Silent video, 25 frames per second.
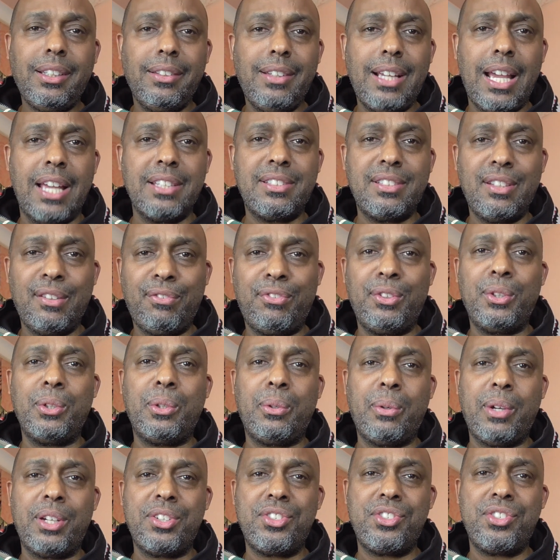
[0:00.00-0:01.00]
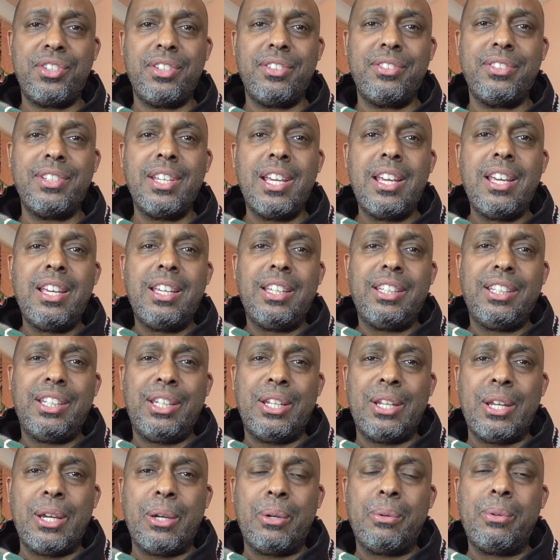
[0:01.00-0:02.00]
asked a few questions,
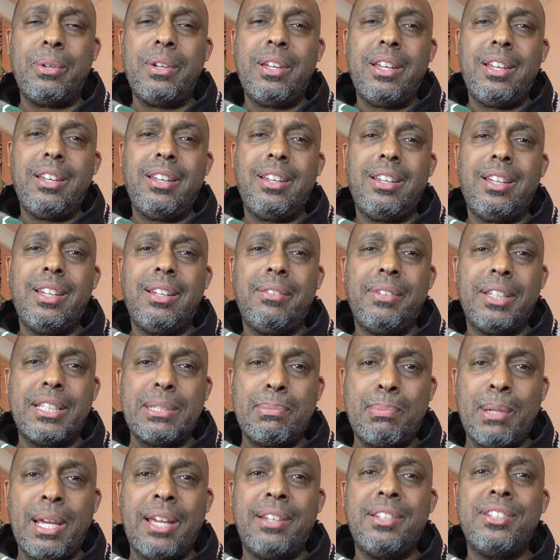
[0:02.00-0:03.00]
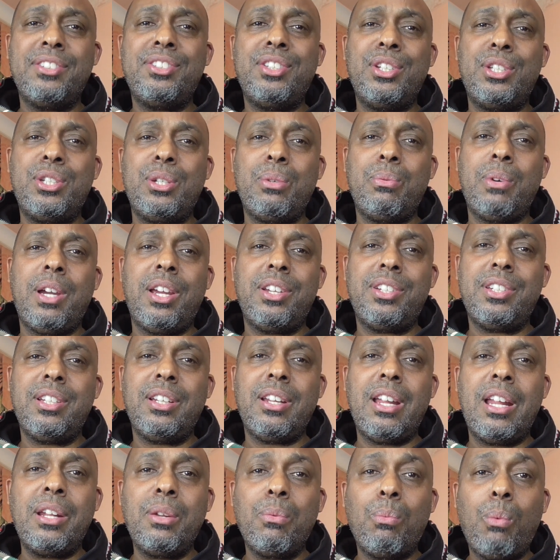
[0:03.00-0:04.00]
you know, explained the
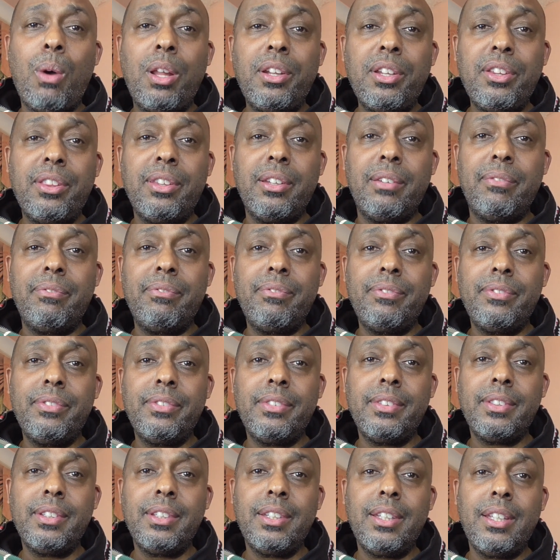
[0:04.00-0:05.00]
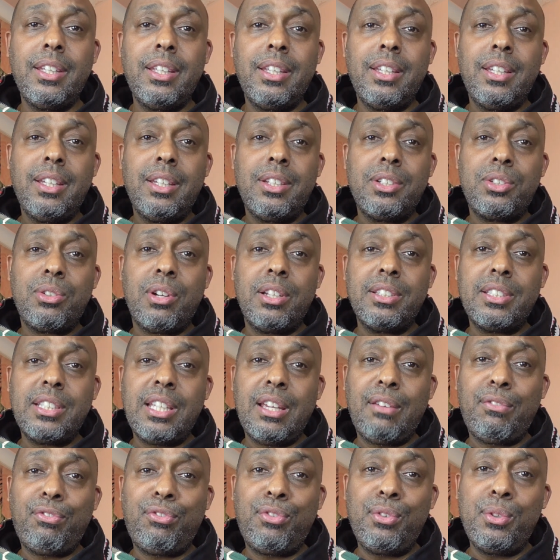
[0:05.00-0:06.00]
situation, and one of them, trying to
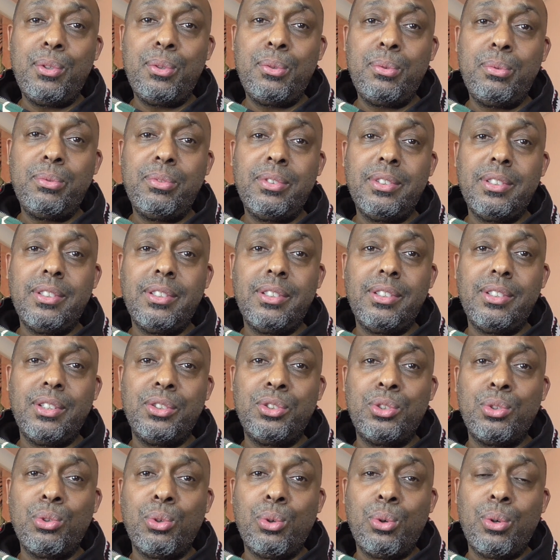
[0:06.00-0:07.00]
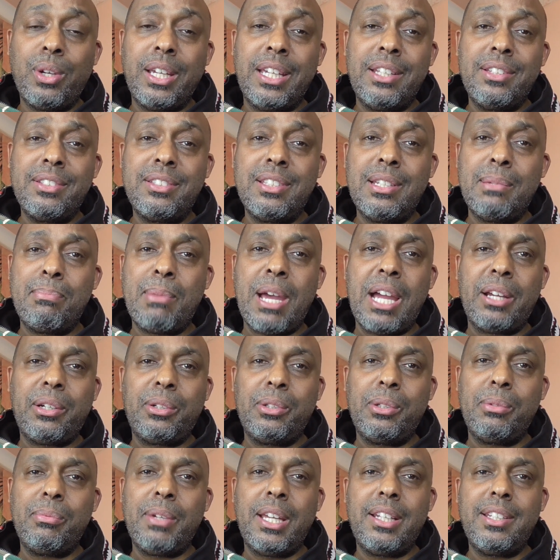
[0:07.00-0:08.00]
get through the door into the back
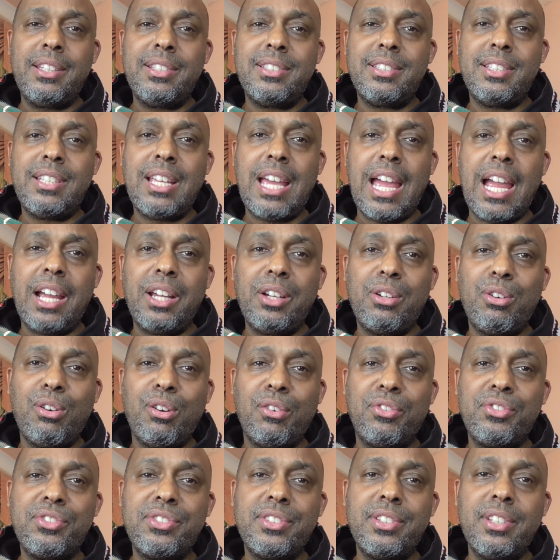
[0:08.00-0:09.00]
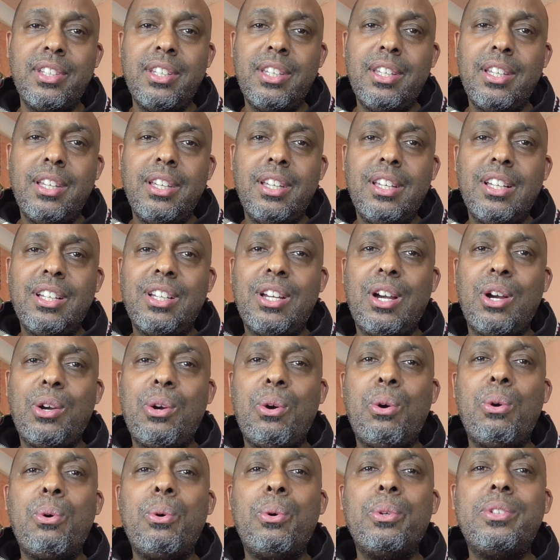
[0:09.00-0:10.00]
room, and his handcuffs got
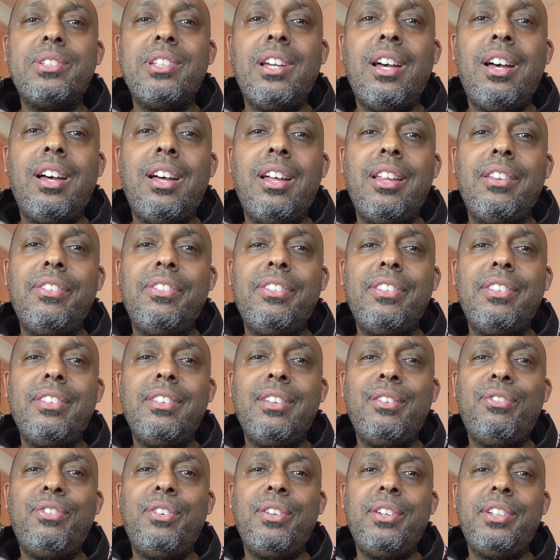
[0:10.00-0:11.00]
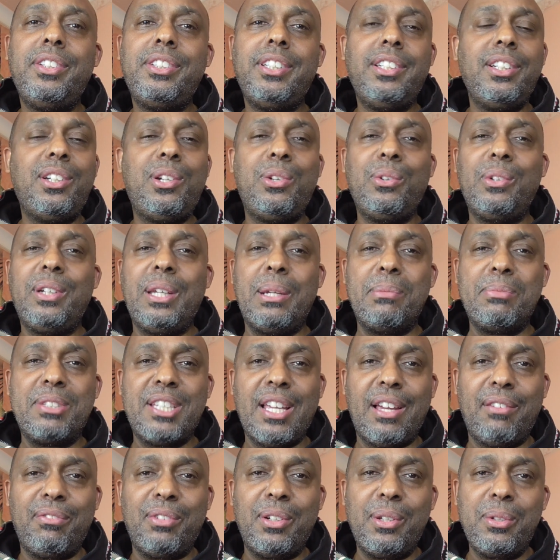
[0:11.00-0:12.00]
caught on the furniture and he couldn't get
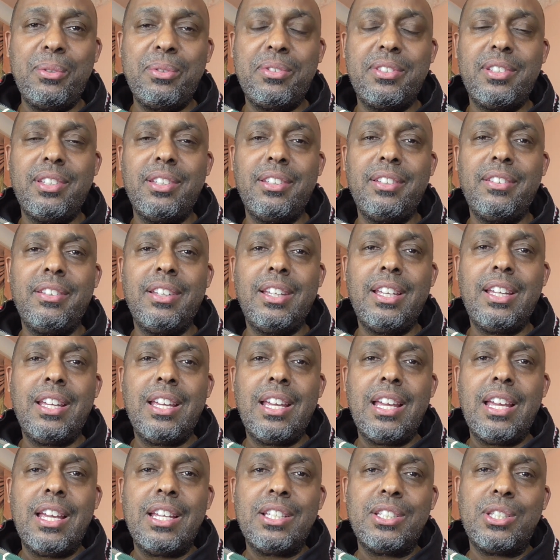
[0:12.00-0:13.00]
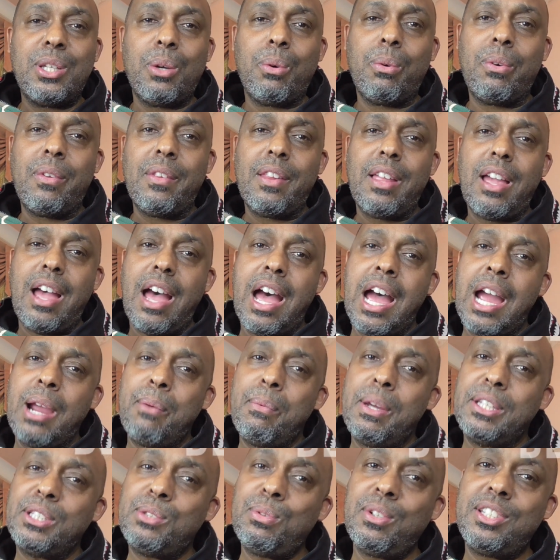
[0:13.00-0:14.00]
himself loose. So I
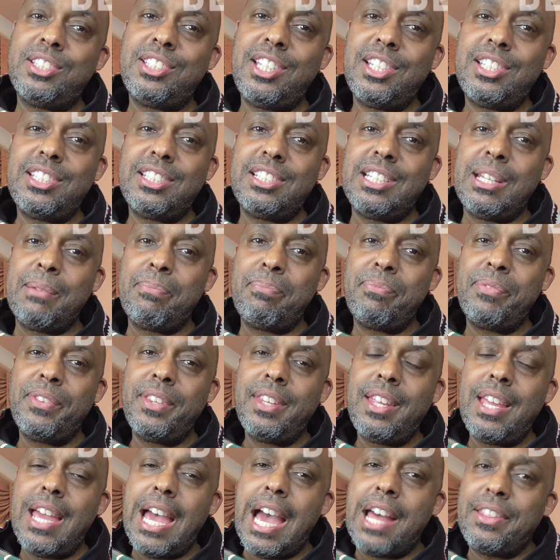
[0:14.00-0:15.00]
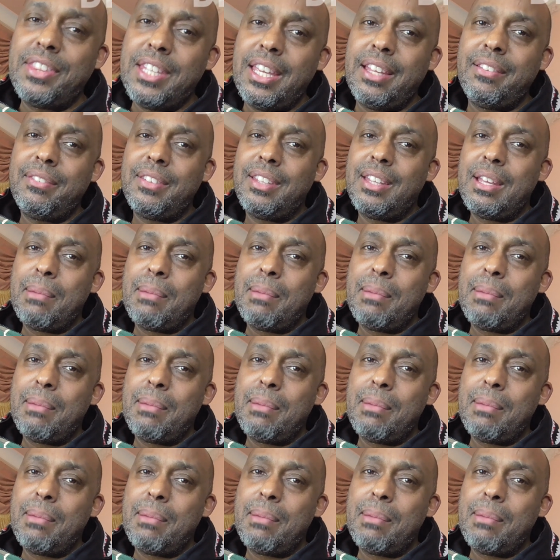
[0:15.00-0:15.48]
went to assist him, and then